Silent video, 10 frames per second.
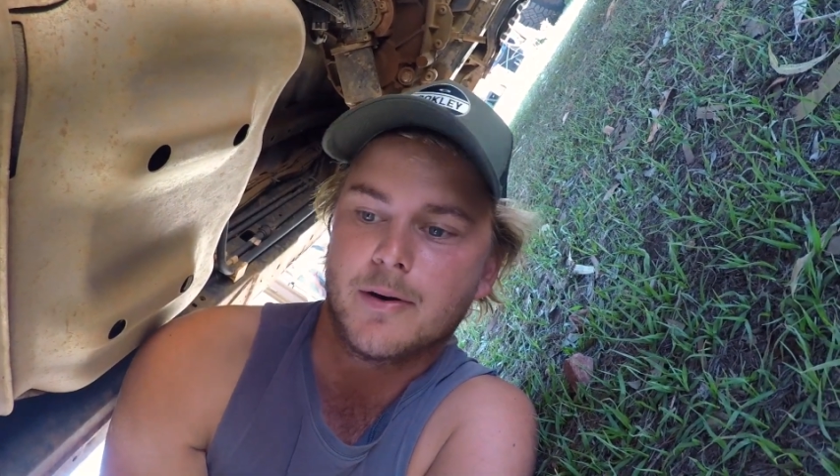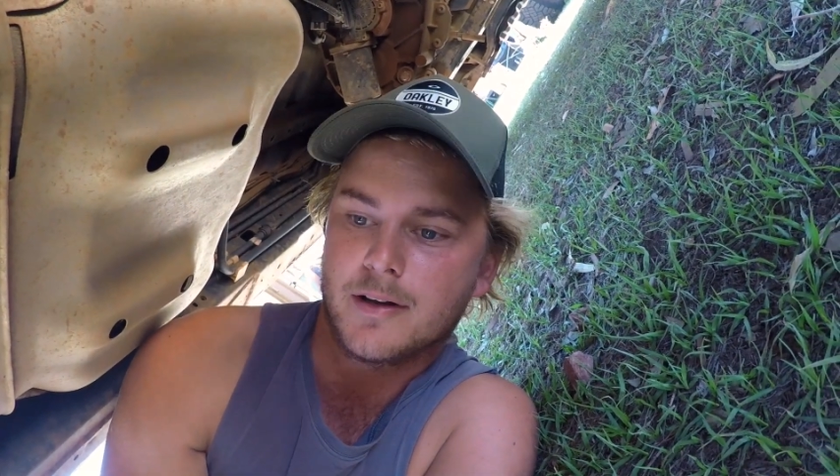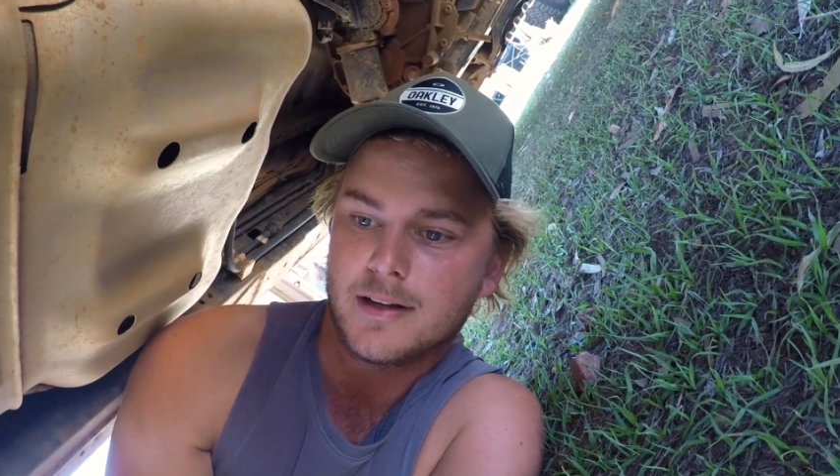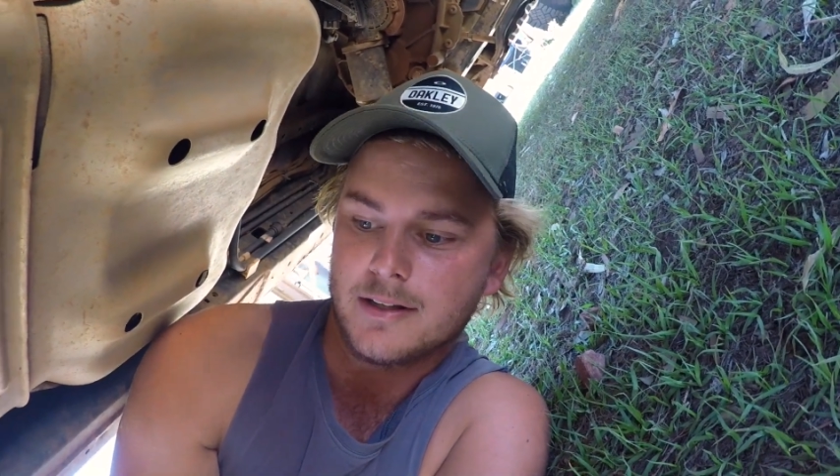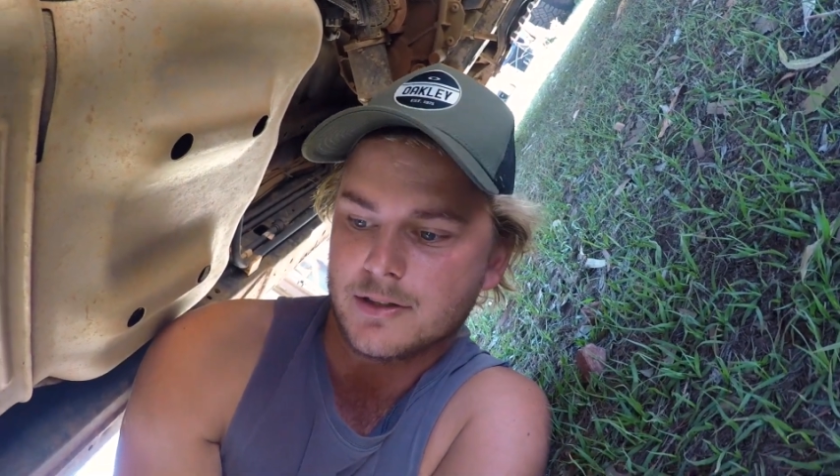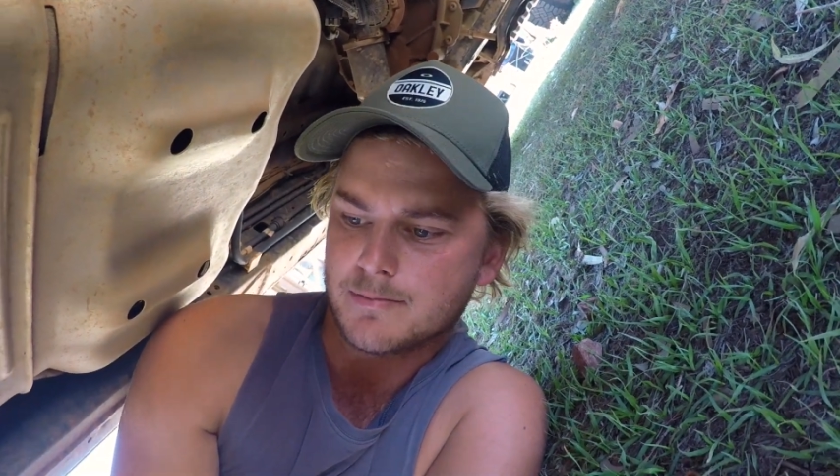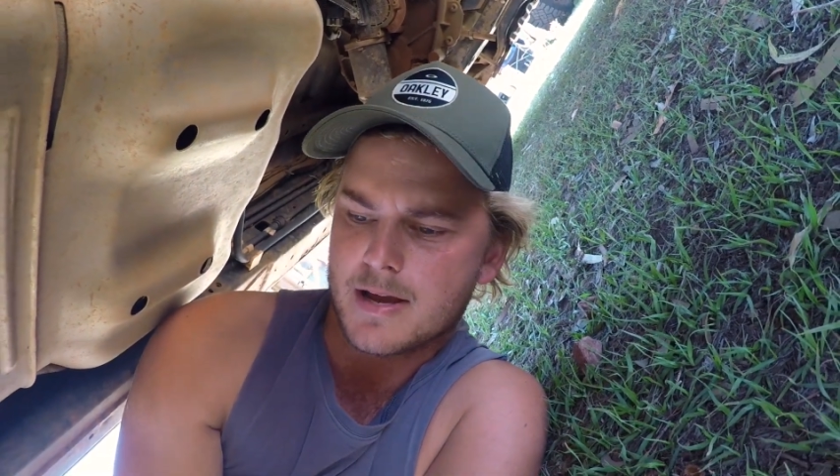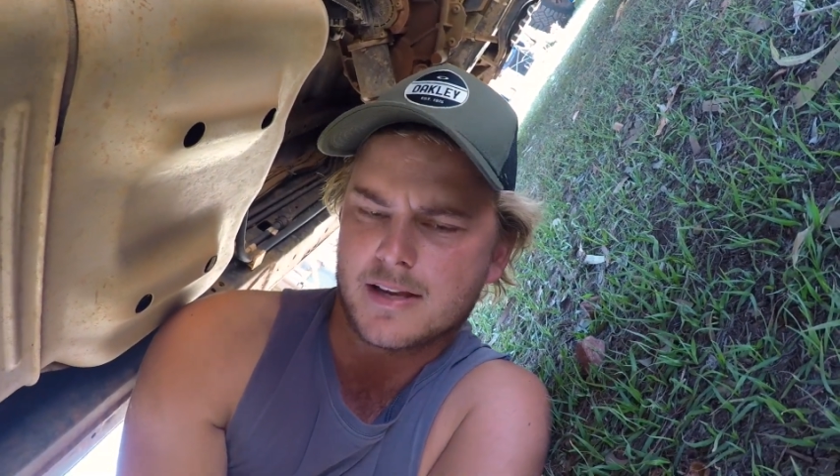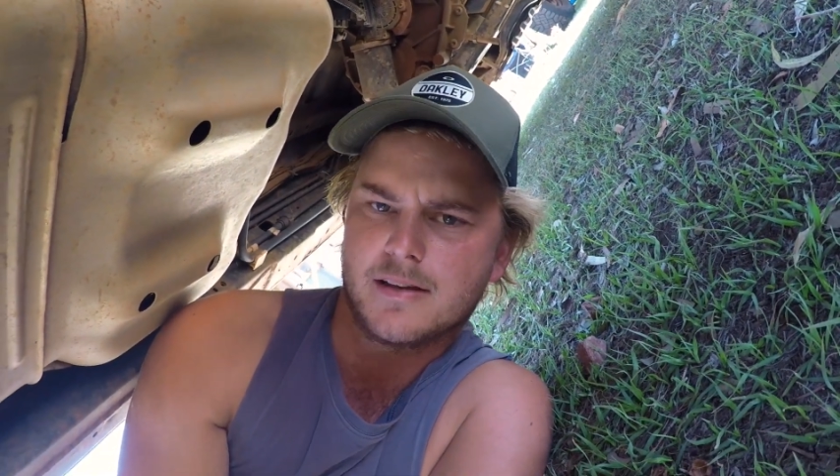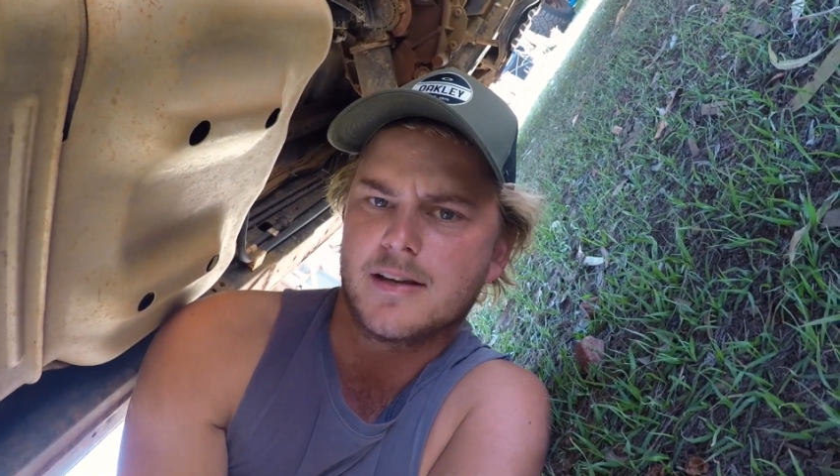on it and just
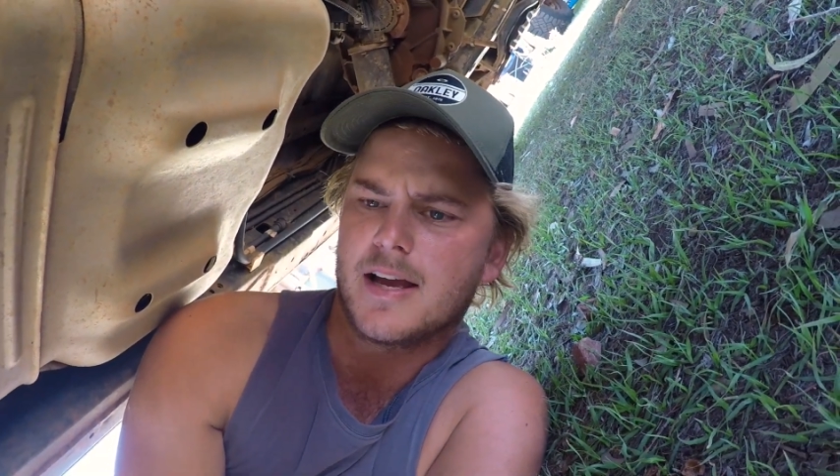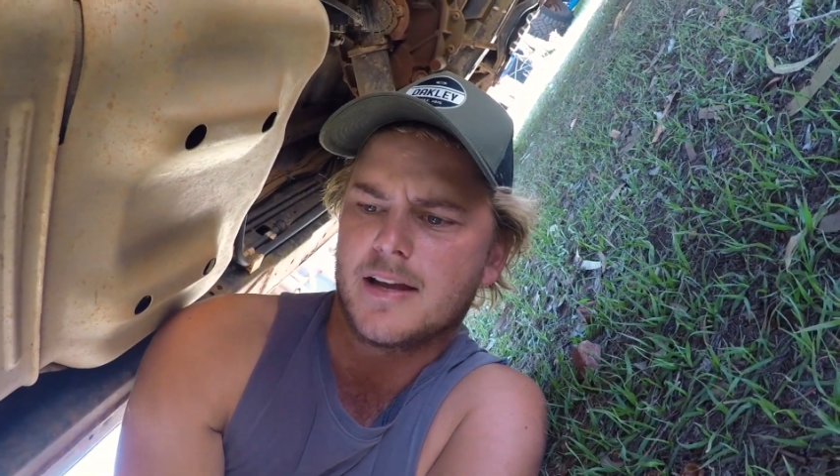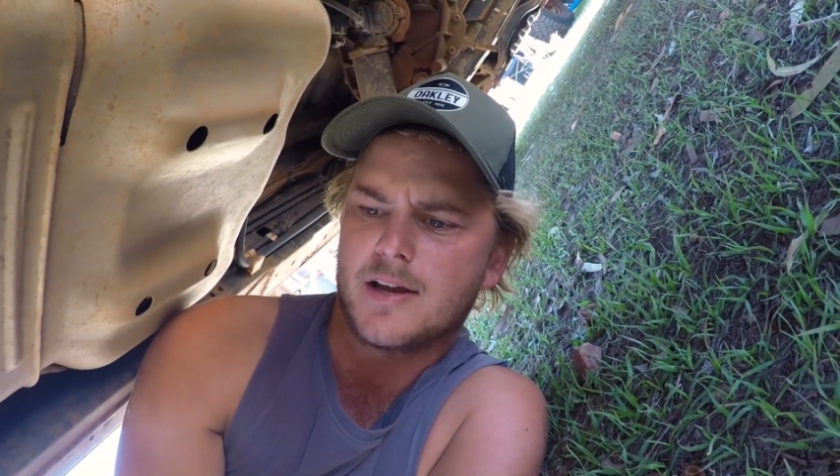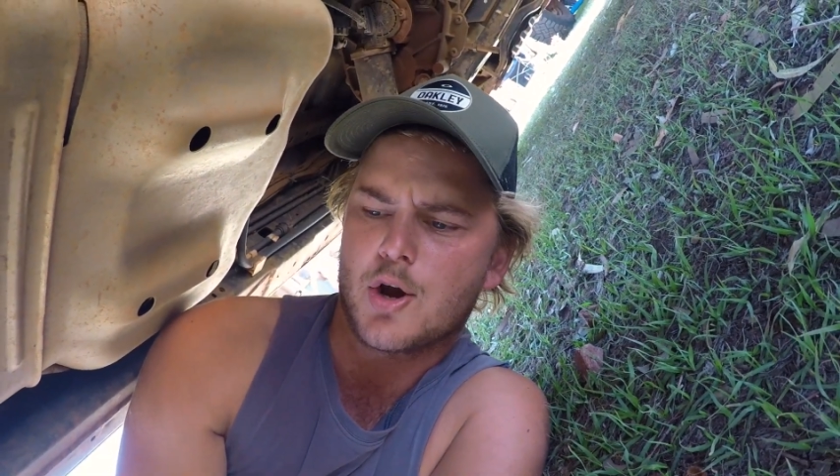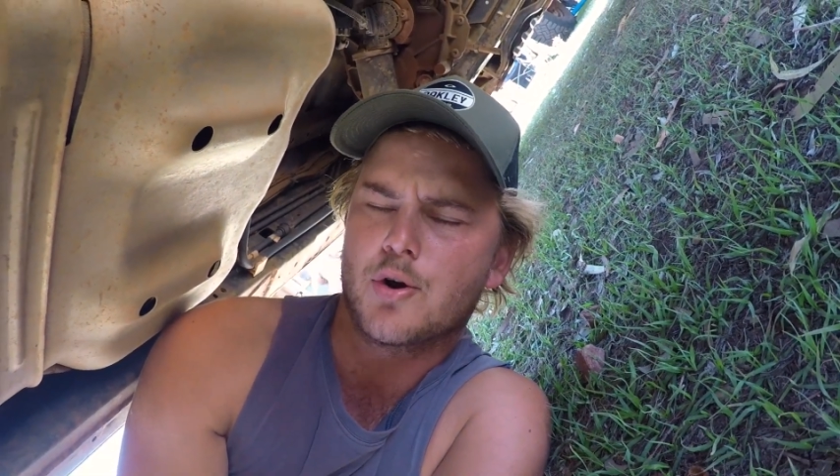making a